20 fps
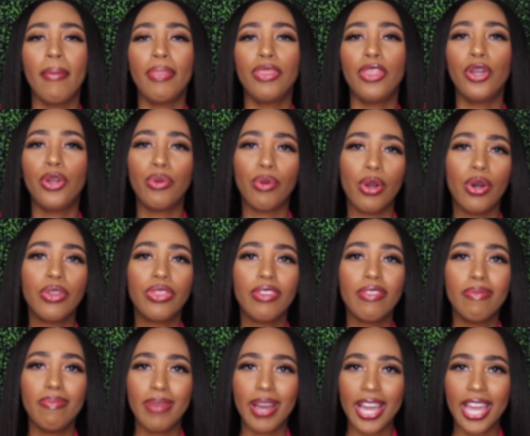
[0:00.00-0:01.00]
the growth
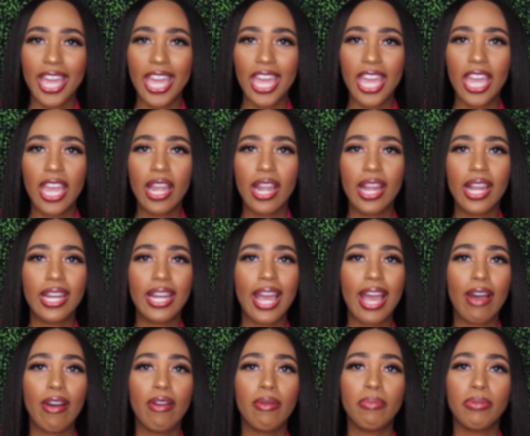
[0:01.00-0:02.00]
of my hair and
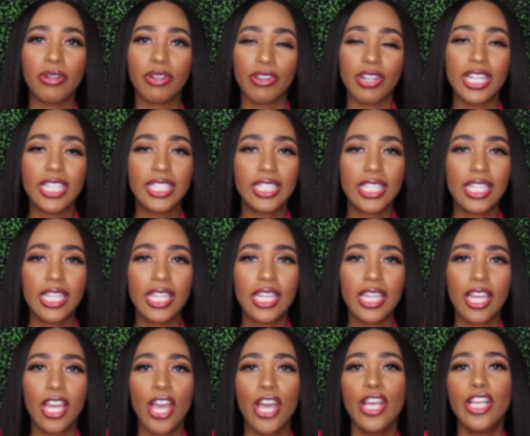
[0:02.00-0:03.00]
how I'm
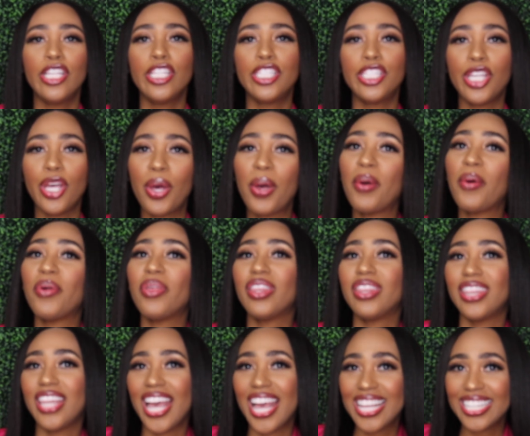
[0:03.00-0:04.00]
progressing. So
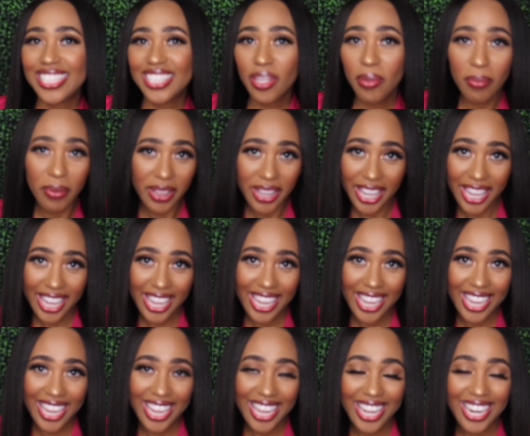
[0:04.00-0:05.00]
that's the
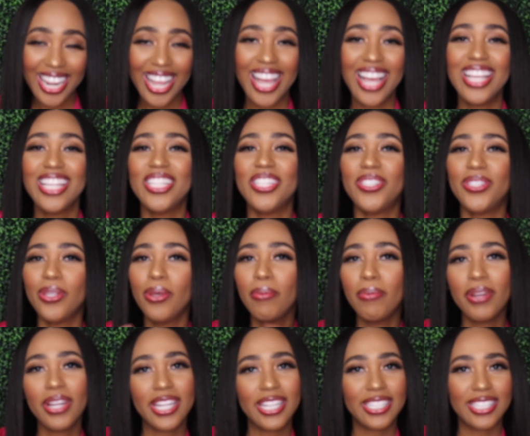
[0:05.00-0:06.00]
plan.
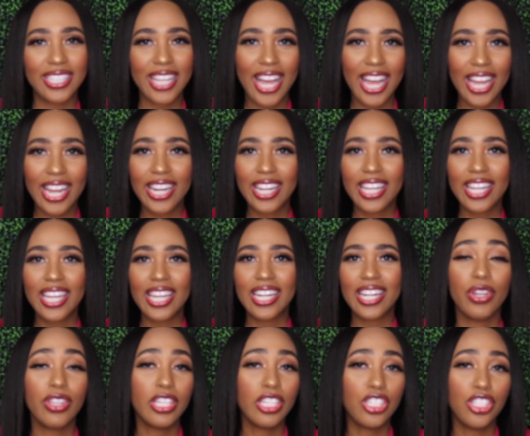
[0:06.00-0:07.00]
Super excited
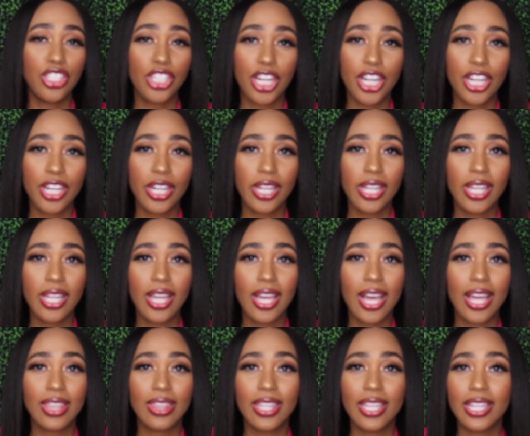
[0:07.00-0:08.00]
for this journey.
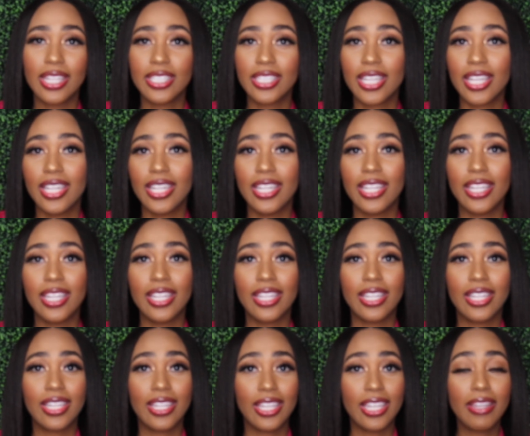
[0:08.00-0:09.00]
I think it's gonna
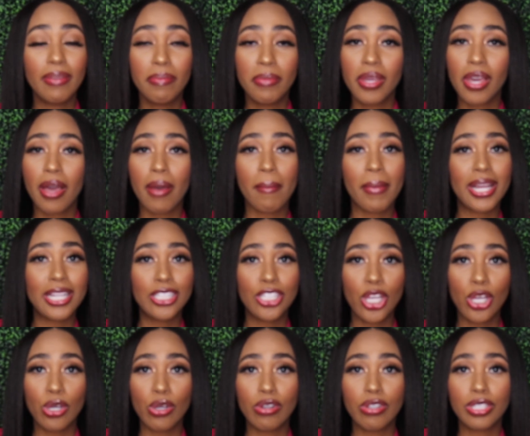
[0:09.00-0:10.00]
keep me on my
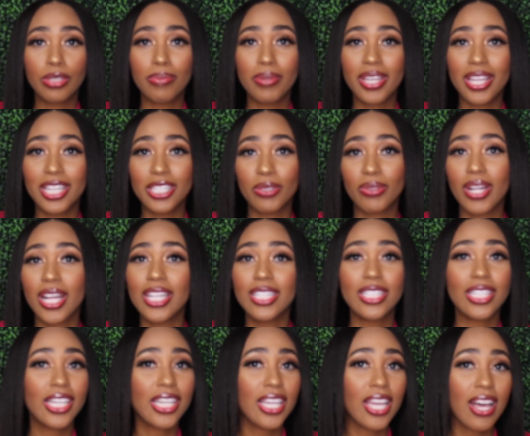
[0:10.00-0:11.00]
toes, because when I
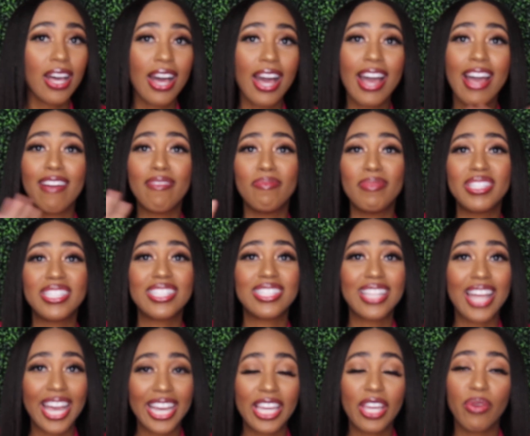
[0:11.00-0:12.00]
say y'all, I have been
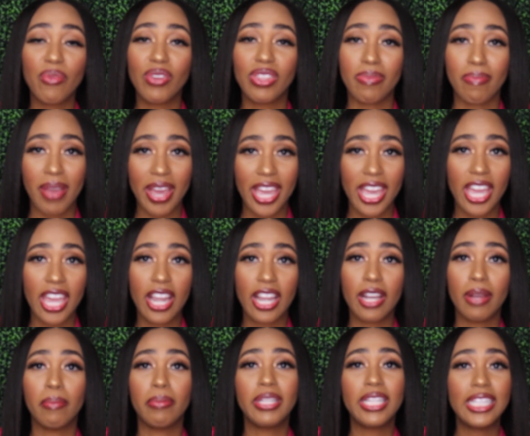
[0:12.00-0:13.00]
slacking with my hair,
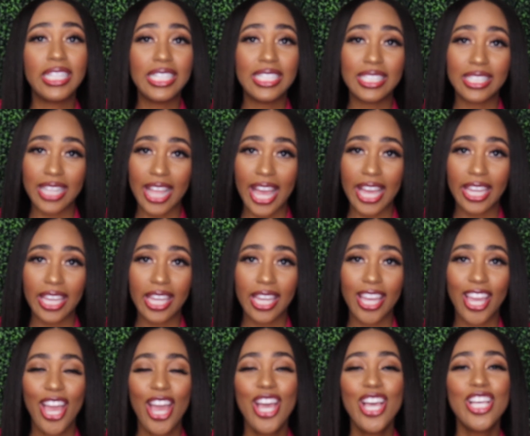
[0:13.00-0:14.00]
completely
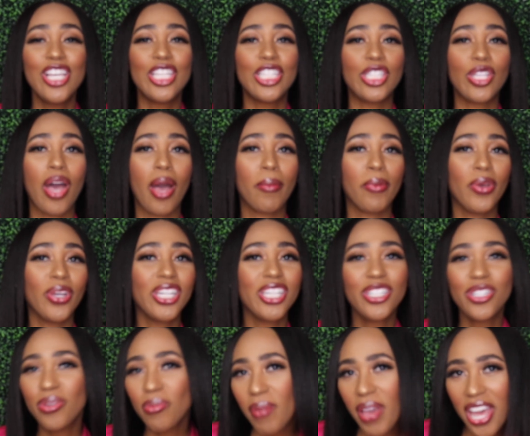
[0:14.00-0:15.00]
slacking. So I'm going
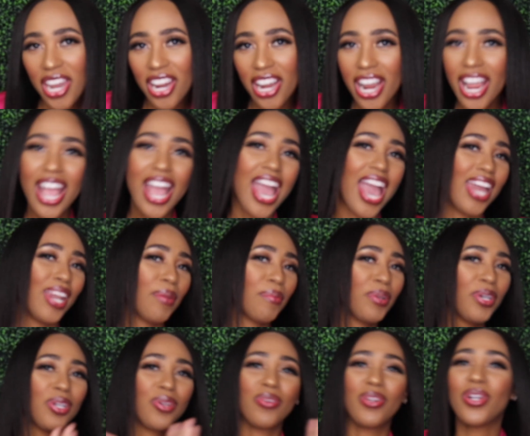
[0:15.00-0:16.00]
to do better, and I'm
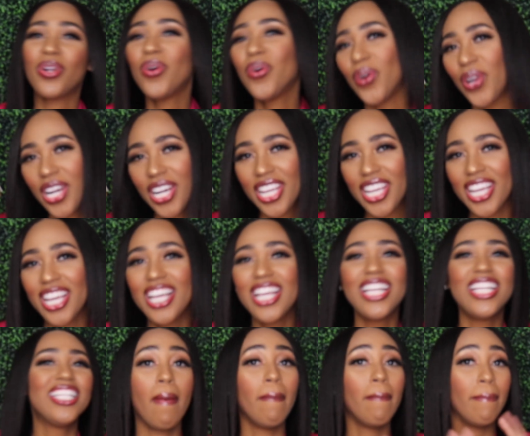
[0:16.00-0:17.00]
going to record it.
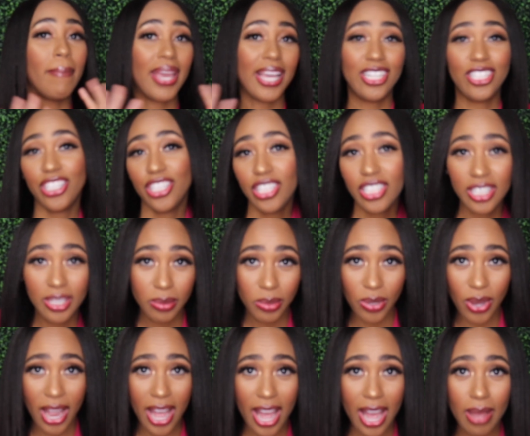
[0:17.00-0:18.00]
Make sure you
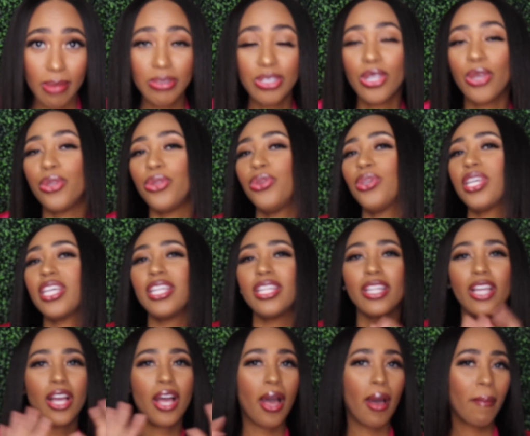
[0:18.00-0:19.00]
subscribe so you
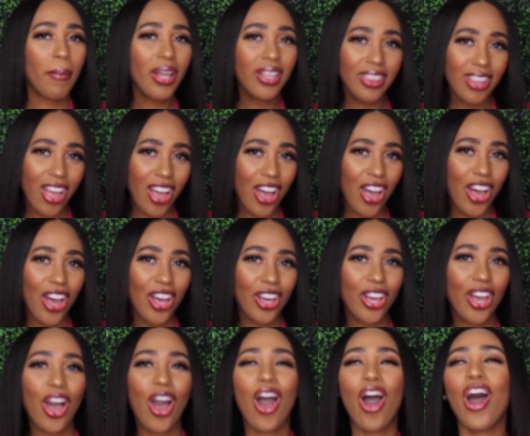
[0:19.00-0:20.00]
can come
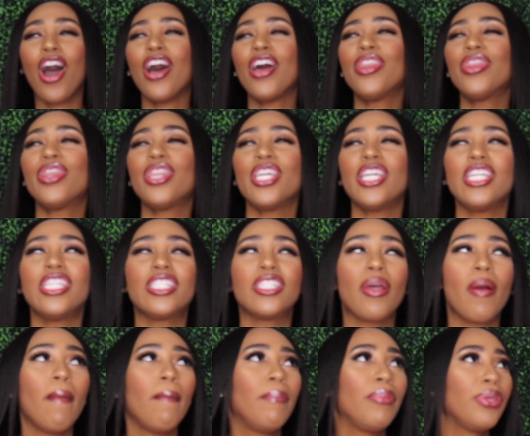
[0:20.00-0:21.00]
along on this
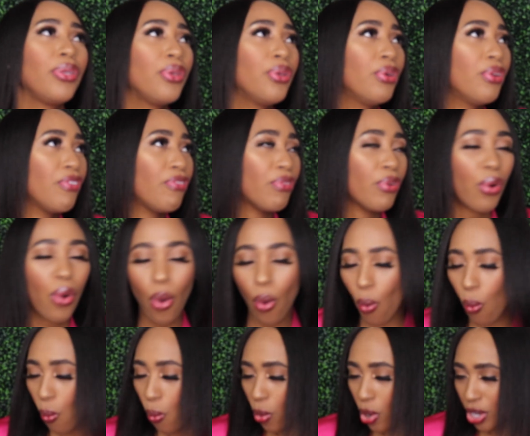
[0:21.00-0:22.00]
beautiful,
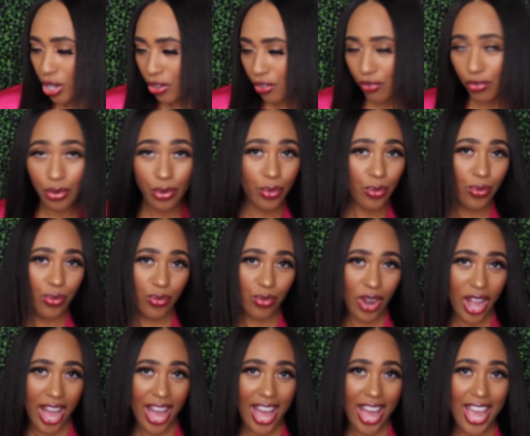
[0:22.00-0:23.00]
wonderful
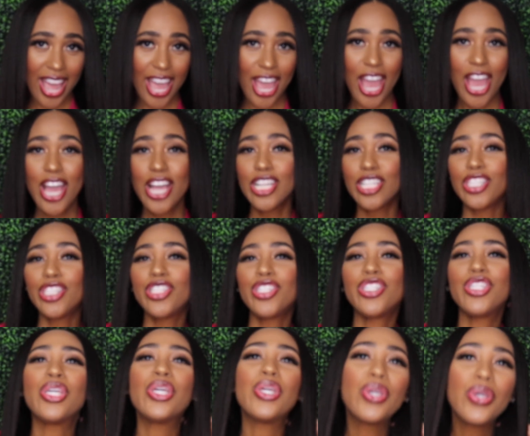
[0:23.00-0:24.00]
ride
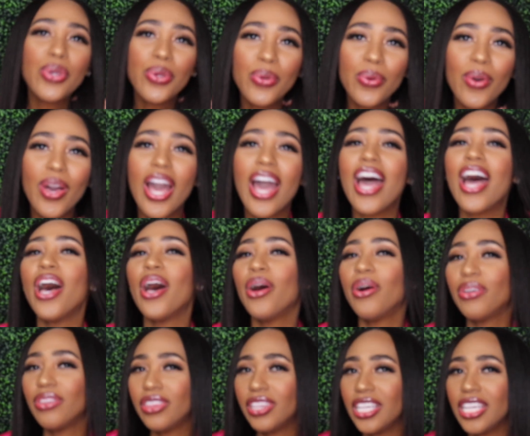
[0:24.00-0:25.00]
to
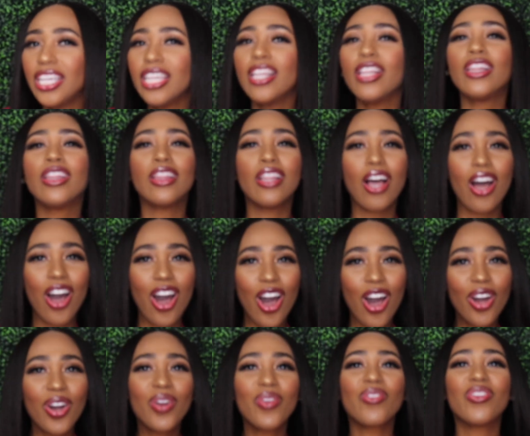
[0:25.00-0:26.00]
healthy,
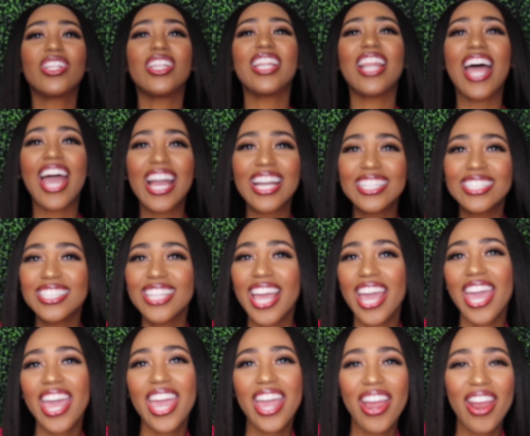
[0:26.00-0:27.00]
long, relaxed
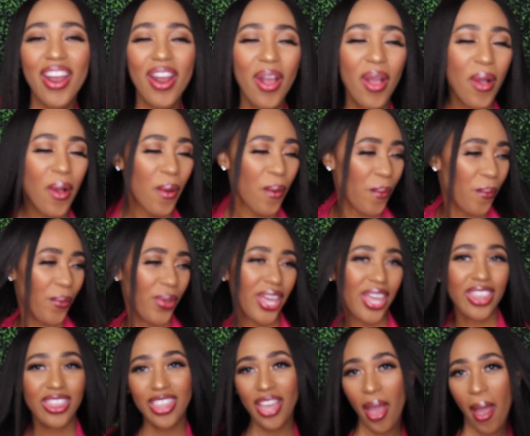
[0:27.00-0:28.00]
hair
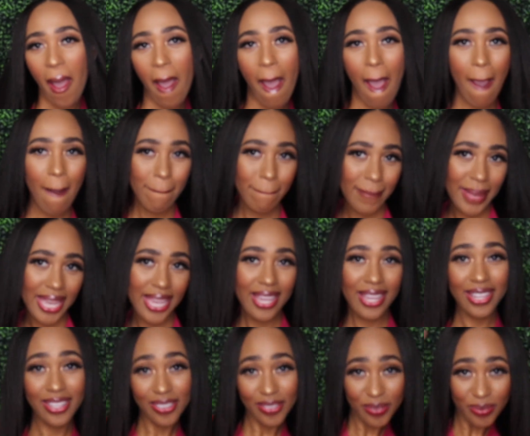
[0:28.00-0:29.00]
with
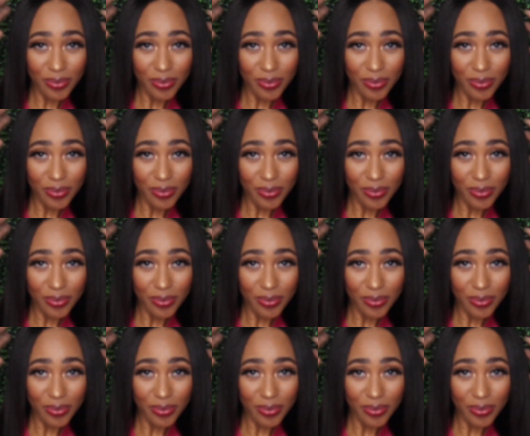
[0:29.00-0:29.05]
me.